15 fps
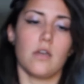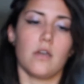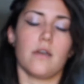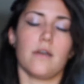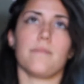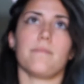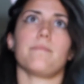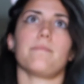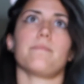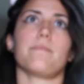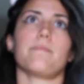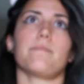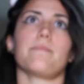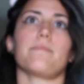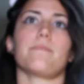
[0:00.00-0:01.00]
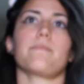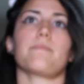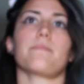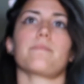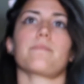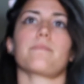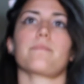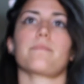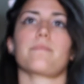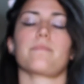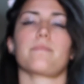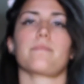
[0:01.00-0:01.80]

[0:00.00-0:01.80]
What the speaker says: (silence)